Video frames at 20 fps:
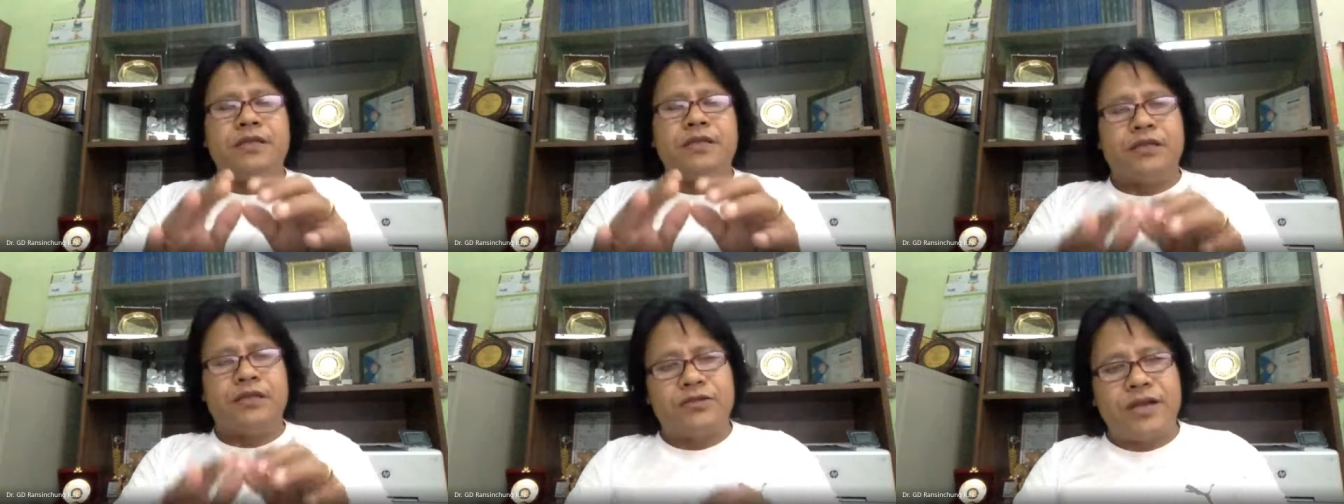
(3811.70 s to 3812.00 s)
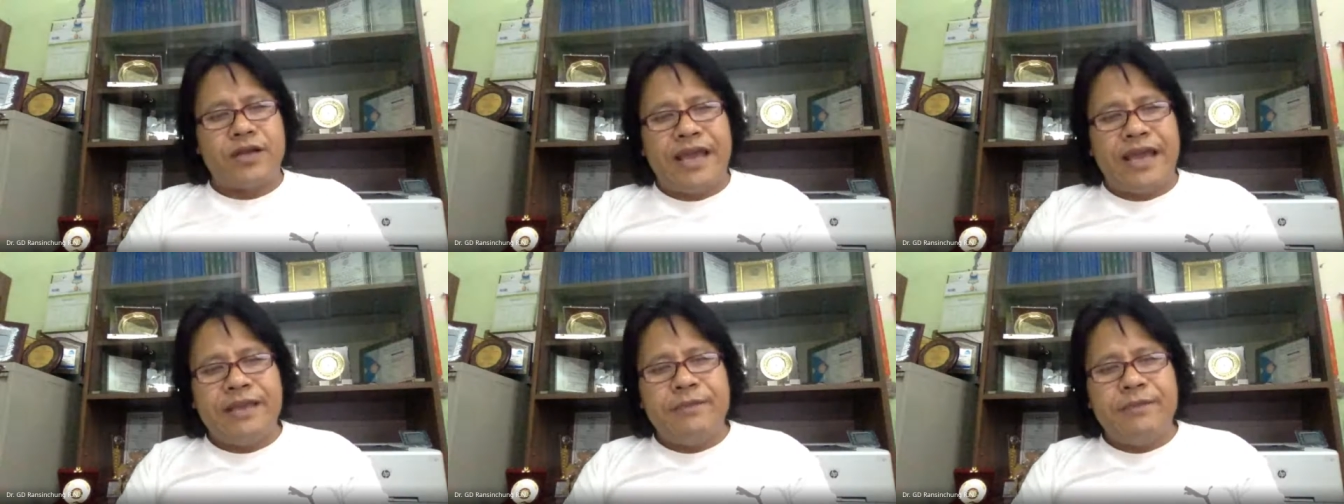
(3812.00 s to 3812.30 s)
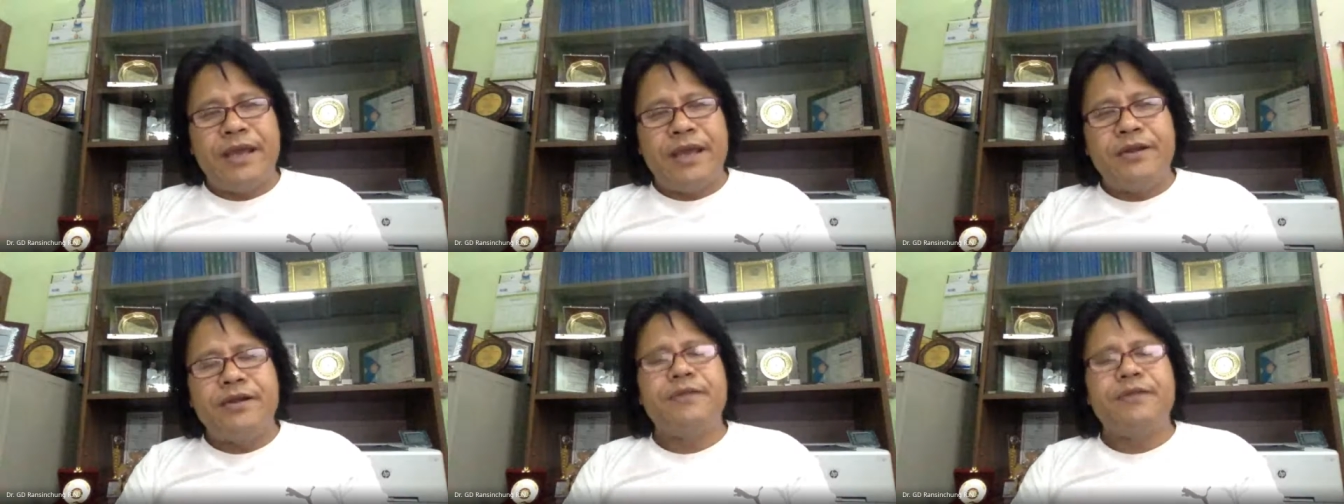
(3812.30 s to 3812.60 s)
dry
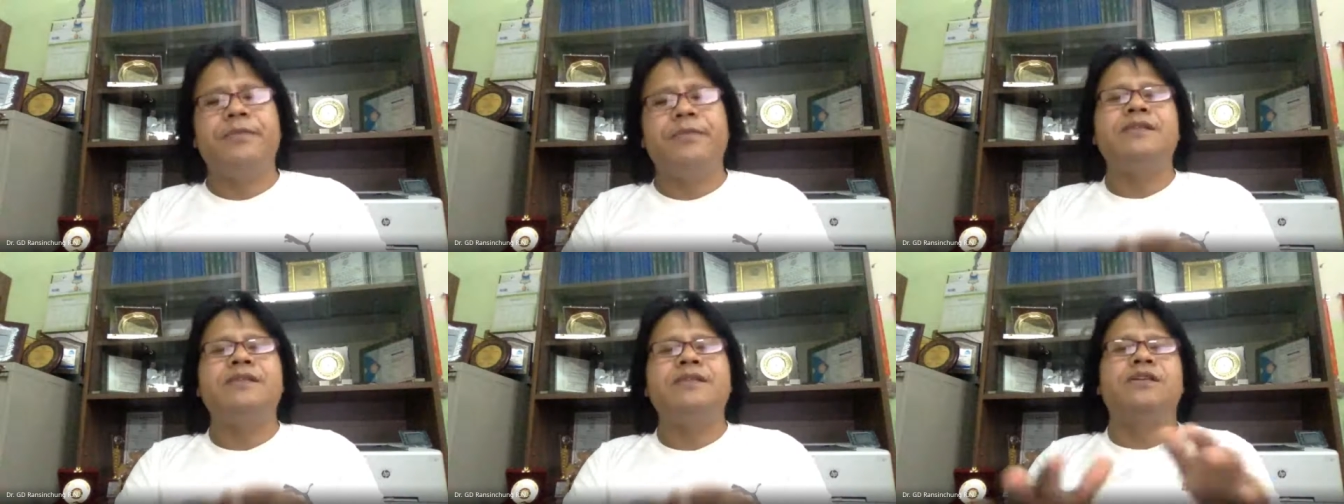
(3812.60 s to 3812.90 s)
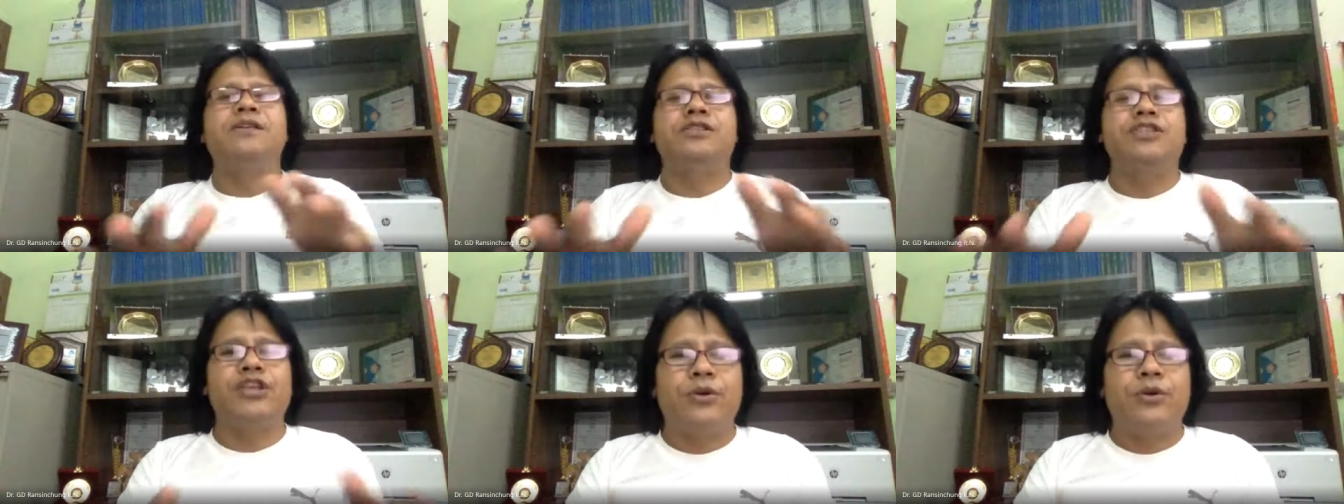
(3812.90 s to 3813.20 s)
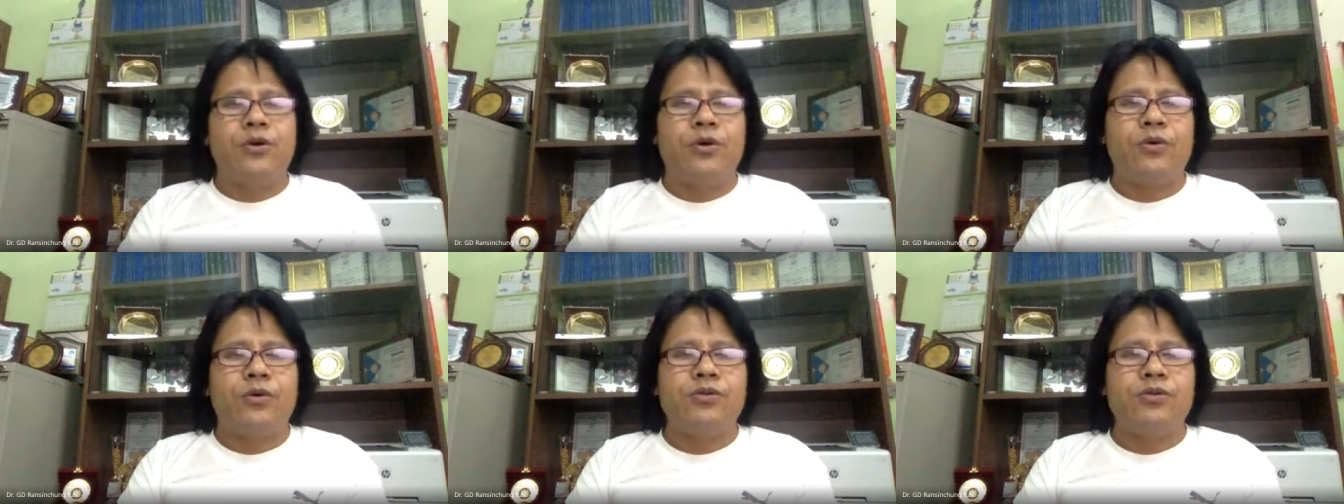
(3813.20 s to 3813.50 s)
manner, means
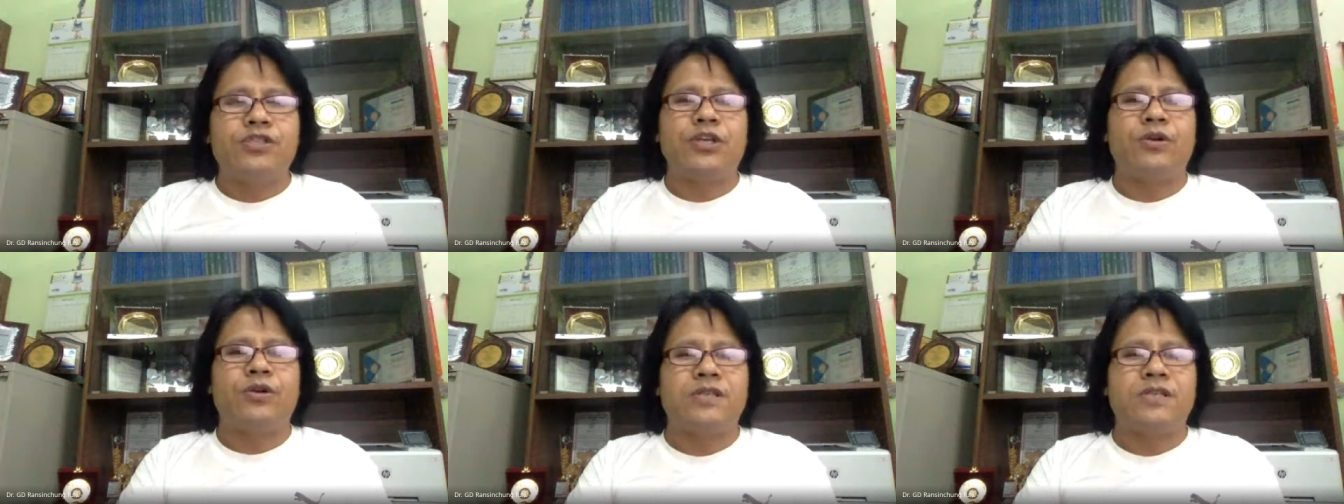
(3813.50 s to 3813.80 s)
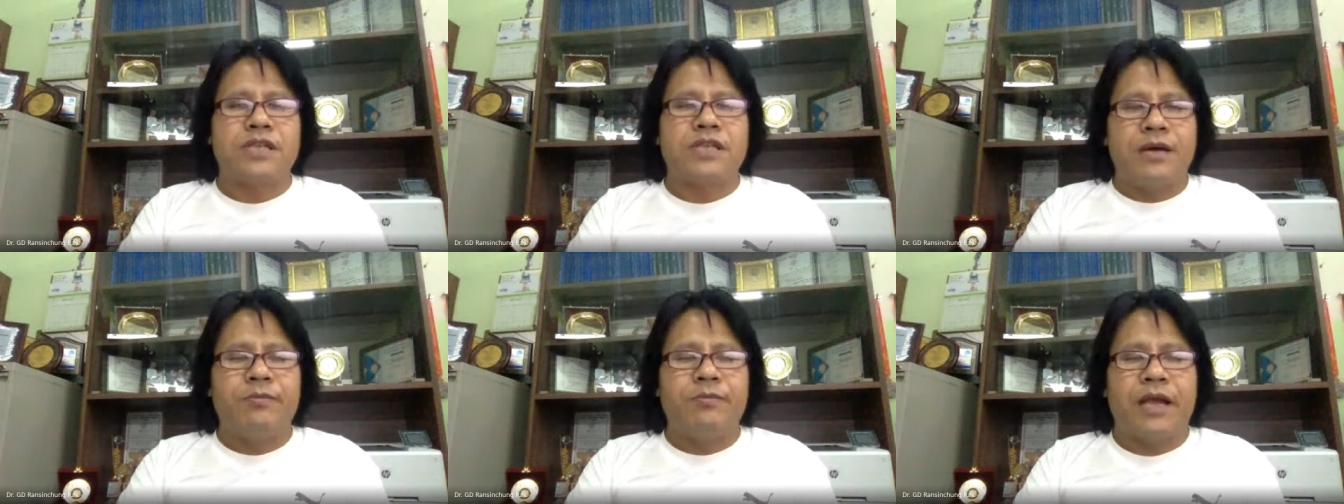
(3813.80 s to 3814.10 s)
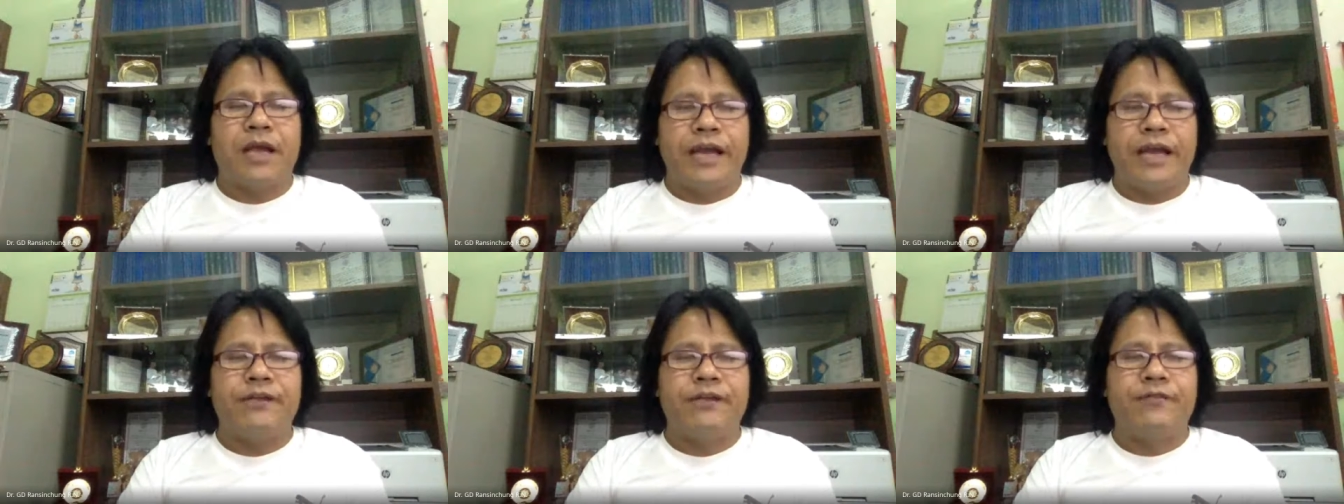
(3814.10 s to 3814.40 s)
zero slump
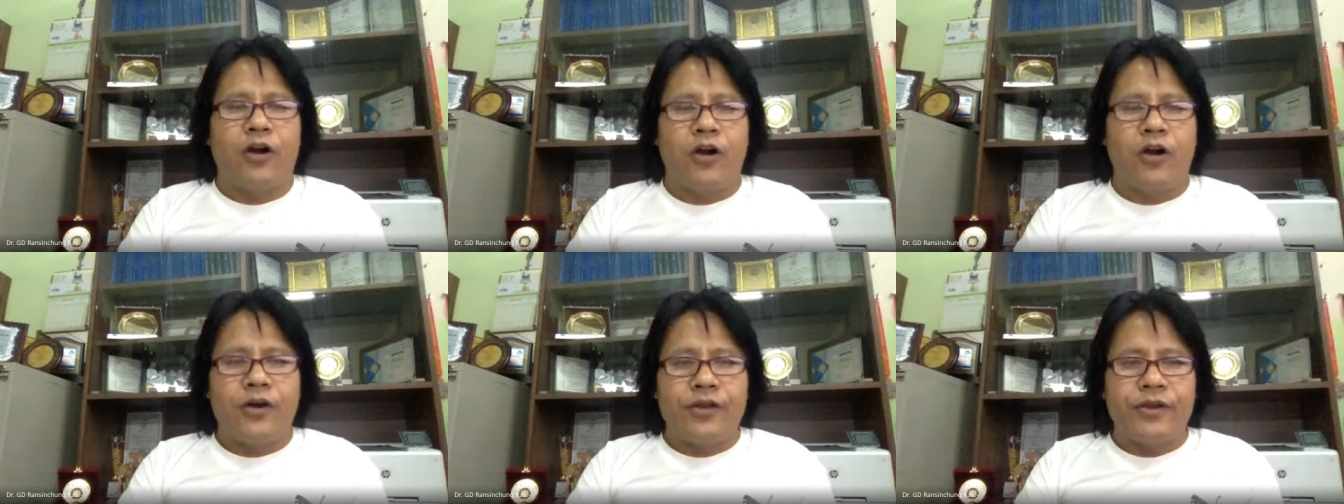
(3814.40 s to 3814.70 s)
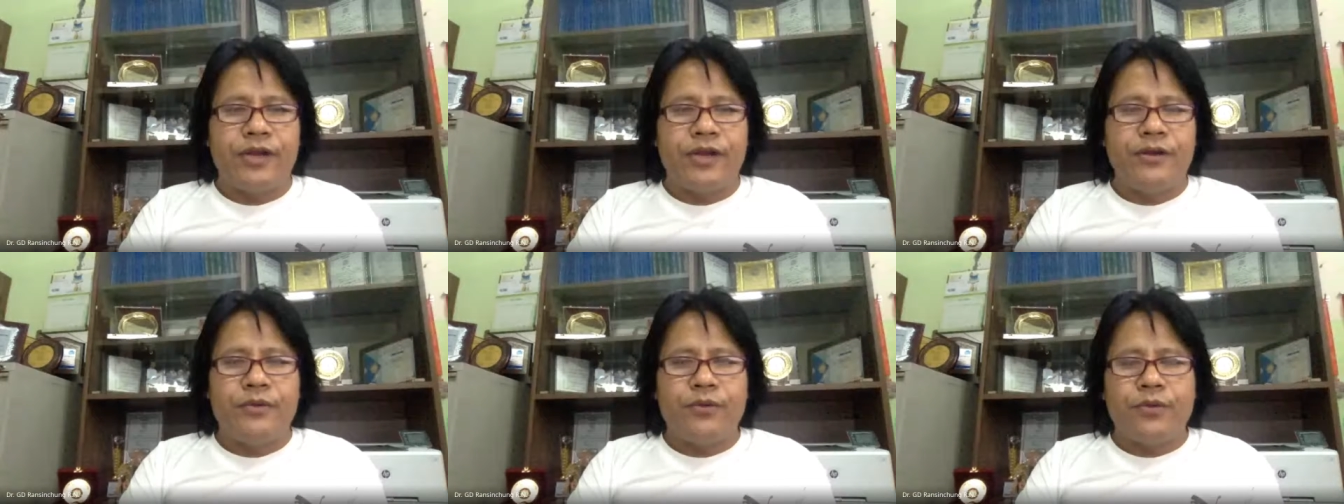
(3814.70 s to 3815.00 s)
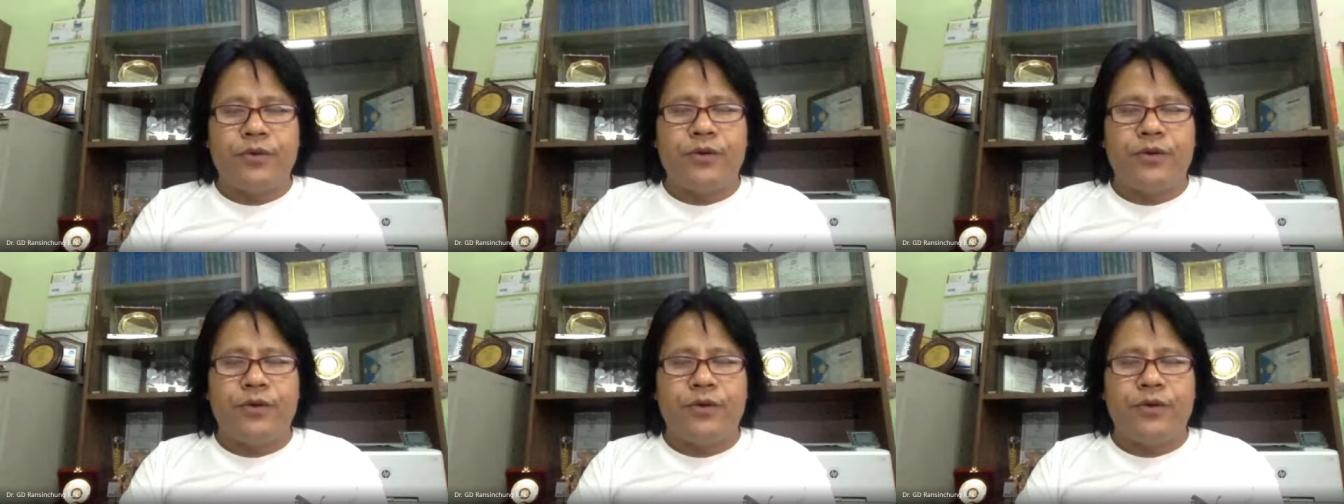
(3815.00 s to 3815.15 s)
kind of concrete.